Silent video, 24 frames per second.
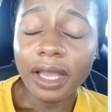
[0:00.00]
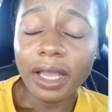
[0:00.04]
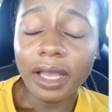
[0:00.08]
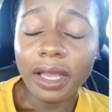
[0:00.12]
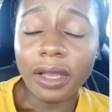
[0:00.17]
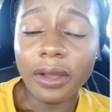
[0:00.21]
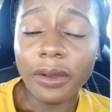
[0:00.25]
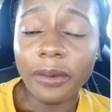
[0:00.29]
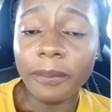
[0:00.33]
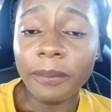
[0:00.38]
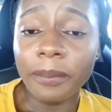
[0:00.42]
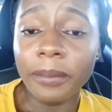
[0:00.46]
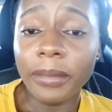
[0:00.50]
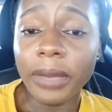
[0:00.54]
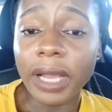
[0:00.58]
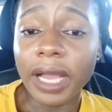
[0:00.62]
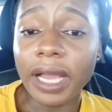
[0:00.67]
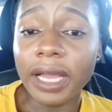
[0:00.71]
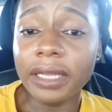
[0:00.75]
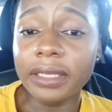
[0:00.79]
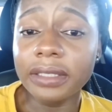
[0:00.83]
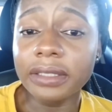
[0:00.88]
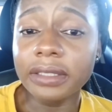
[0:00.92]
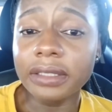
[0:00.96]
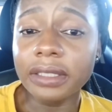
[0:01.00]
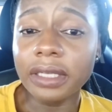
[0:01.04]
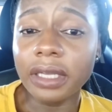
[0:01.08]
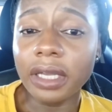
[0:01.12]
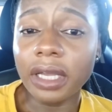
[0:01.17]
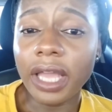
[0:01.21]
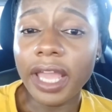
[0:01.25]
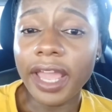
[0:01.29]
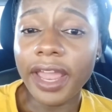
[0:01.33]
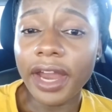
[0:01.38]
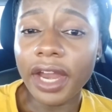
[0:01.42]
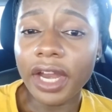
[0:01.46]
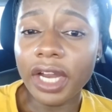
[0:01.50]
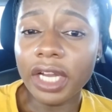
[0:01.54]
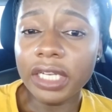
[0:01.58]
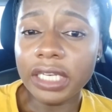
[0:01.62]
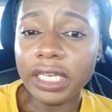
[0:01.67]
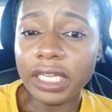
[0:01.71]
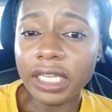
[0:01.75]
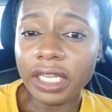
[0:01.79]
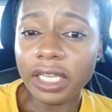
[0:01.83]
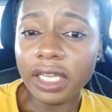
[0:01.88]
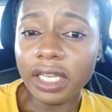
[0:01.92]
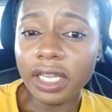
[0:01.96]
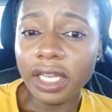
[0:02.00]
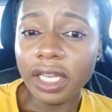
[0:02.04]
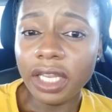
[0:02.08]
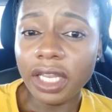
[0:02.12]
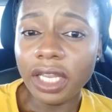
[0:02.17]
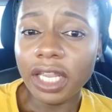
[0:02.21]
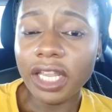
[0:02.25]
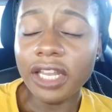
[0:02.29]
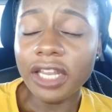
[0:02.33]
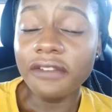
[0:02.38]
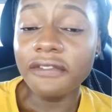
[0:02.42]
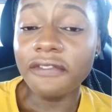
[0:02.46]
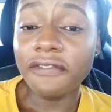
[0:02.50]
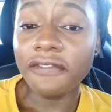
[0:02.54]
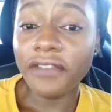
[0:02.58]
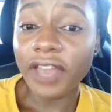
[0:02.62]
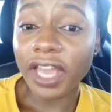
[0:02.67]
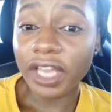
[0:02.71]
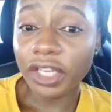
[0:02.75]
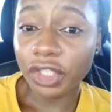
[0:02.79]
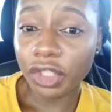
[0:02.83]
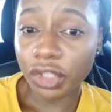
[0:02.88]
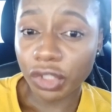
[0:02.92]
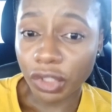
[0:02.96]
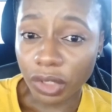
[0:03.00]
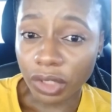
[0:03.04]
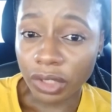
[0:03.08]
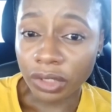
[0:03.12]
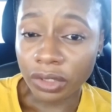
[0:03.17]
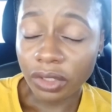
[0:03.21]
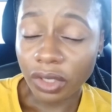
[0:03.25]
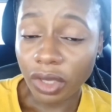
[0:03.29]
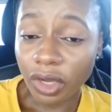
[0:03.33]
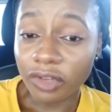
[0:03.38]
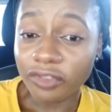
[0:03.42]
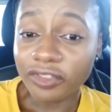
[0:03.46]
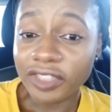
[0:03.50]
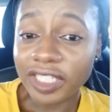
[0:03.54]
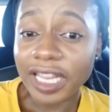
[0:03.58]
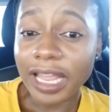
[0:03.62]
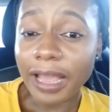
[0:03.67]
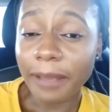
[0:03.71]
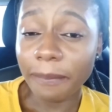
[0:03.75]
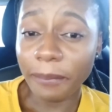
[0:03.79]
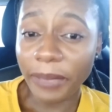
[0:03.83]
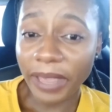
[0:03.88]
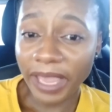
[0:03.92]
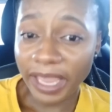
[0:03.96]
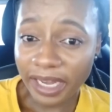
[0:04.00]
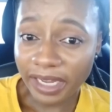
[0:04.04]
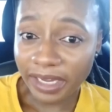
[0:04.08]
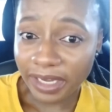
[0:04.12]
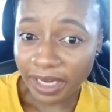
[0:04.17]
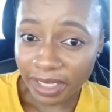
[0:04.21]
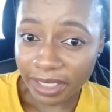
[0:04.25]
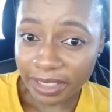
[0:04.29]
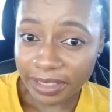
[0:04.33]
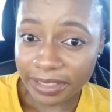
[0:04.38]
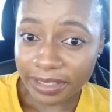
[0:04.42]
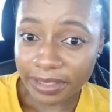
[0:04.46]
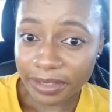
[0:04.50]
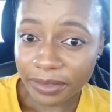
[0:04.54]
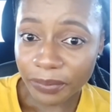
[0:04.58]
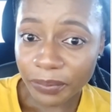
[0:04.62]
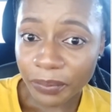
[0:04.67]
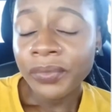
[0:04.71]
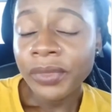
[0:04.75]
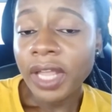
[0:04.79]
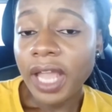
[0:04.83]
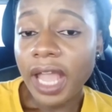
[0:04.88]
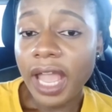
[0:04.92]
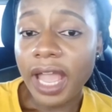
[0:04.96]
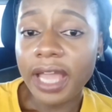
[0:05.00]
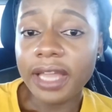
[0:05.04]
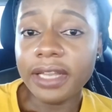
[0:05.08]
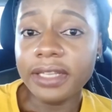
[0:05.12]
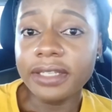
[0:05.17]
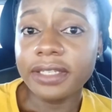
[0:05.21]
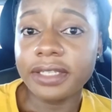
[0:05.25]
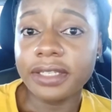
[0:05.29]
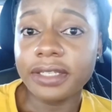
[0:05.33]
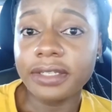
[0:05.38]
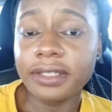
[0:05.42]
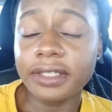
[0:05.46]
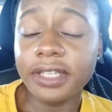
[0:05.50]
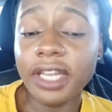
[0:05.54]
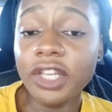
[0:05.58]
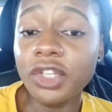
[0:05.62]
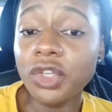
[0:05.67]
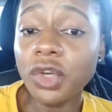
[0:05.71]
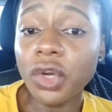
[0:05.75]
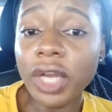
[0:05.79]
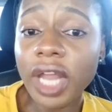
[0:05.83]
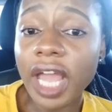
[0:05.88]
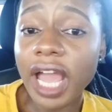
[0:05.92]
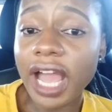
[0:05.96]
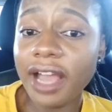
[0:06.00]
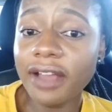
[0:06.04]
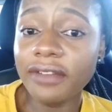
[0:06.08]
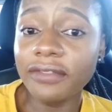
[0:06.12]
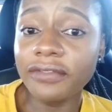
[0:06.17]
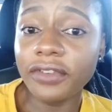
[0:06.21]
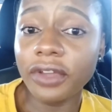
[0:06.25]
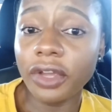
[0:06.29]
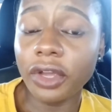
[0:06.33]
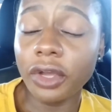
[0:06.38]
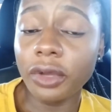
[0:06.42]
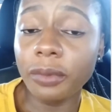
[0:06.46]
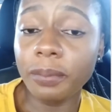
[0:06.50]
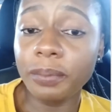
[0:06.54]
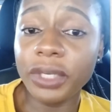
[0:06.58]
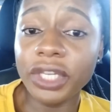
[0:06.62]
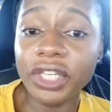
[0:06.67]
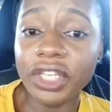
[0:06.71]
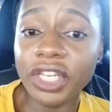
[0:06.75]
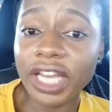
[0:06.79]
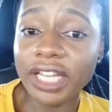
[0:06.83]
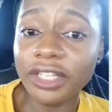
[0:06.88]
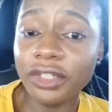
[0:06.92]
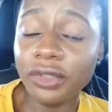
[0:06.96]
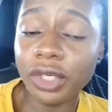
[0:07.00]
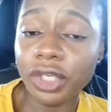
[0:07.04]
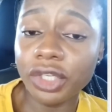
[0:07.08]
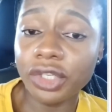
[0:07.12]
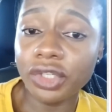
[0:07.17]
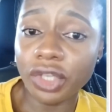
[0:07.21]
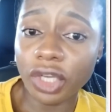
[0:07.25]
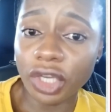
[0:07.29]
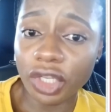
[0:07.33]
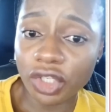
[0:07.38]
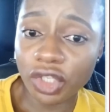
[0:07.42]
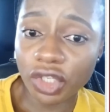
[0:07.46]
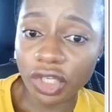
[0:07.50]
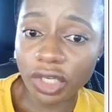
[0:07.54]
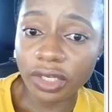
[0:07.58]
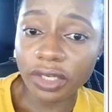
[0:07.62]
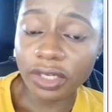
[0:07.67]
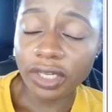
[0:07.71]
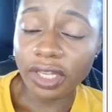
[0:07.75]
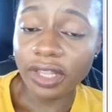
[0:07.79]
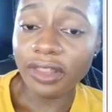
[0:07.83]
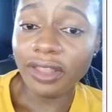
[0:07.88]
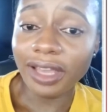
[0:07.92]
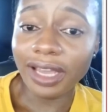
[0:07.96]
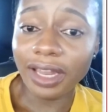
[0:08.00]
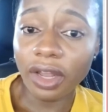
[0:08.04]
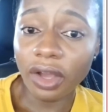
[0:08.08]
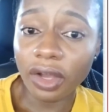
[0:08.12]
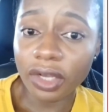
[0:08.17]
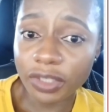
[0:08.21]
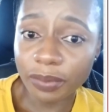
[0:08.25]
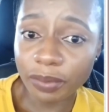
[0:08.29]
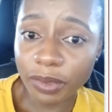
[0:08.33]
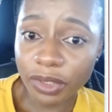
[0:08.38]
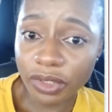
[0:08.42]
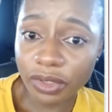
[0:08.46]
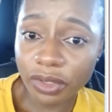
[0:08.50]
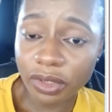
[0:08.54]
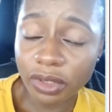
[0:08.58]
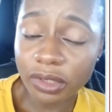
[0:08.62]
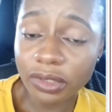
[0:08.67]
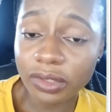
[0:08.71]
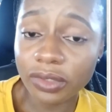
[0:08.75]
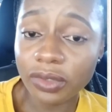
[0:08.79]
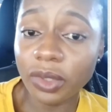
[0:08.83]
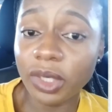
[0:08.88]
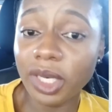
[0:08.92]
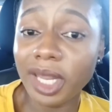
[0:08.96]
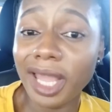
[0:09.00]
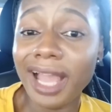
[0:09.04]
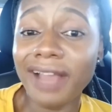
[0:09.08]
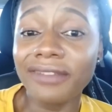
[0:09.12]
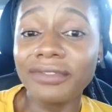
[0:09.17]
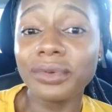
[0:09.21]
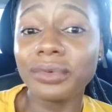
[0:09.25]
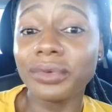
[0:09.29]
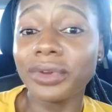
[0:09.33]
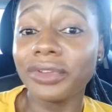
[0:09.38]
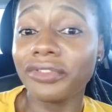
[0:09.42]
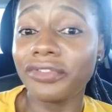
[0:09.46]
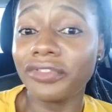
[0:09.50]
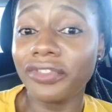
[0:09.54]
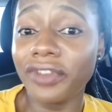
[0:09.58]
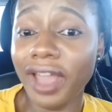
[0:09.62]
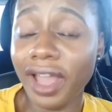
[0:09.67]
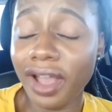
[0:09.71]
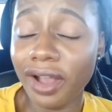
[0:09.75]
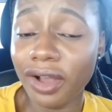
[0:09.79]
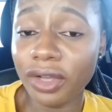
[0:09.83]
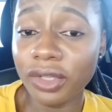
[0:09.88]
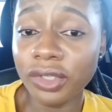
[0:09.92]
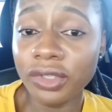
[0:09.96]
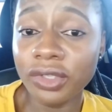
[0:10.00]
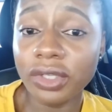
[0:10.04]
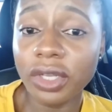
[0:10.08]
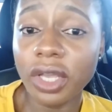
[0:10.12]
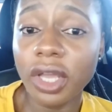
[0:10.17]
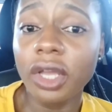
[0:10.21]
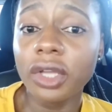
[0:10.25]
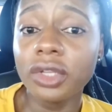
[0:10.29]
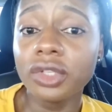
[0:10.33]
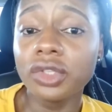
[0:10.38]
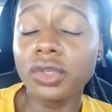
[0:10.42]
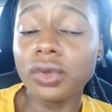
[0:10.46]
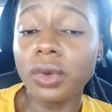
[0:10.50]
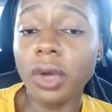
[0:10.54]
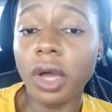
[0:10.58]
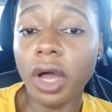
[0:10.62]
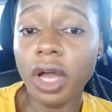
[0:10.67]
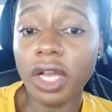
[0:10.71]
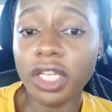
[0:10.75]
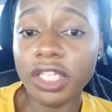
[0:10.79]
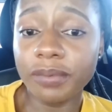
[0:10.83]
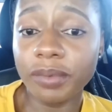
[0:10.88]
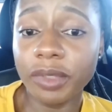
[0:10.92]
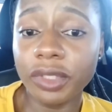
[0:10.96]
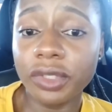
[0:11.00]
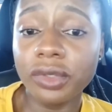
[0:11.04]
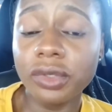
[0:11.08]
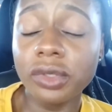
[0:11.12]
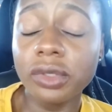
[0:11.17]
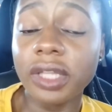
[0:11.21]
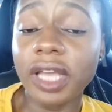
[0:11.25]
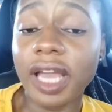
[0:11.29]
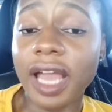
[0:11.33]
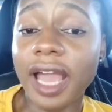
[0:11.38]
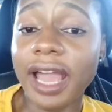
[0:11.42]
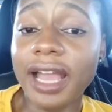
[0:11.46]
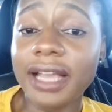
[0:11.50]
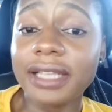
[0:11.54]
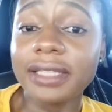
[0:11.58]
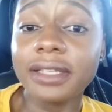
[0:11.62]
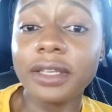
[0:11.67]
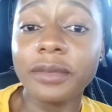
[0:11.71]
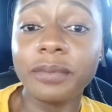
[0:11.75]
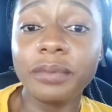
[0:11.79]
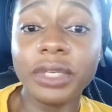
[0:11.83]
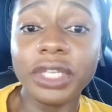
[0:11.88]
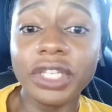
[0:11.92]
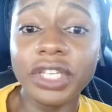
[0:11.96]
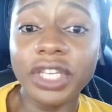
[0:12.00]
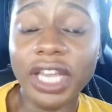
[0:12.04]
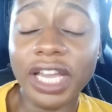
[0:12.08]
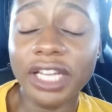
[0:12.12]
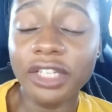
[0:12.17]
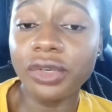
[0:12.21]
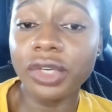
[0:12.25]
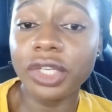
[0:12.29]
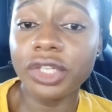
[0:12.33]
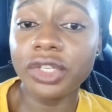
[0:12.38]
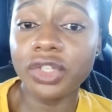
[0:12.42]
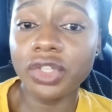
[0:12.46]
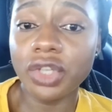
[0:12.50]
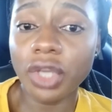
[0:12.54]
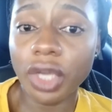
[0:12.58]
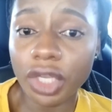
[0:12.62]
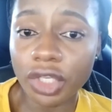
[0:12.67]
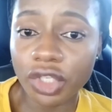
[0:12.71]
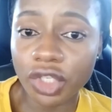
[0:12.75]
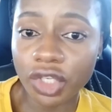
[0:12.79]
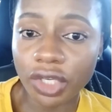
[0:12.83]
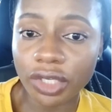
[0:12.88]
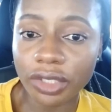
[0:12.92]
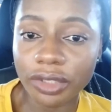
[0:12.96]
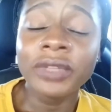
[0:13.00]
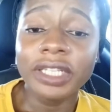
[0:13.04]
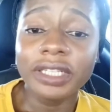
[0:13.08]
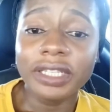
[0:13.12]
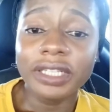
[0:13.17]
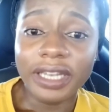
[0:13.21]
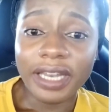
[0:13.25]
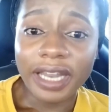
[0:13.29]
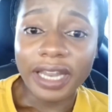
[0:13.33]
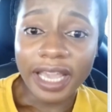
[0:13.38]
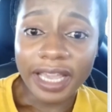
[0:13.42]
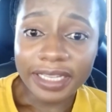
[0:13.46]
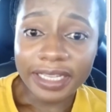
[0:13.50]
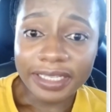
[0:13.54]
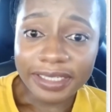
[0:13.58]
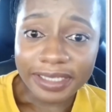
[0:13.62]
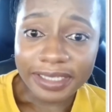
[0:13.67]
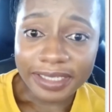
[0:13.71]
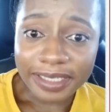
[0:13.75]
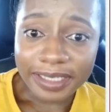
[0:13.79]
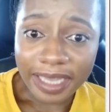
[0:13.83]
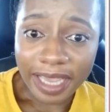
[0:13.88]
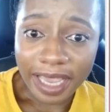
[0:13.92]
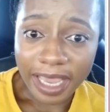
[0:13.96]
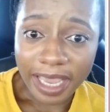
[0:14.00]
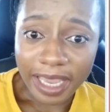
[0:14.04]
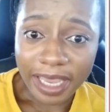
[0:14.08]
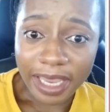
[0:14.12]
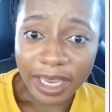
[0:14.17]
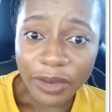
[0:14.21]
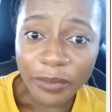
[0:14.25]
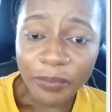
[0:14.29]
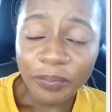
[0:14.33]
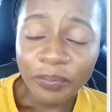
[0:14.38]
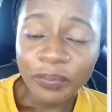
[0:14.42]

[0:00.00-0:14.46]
an early infection of the appendix, and they don't have a pediatric surgeon in that hospital, so they have to refer us to a hospital that has a pediatric surgeon. The next day,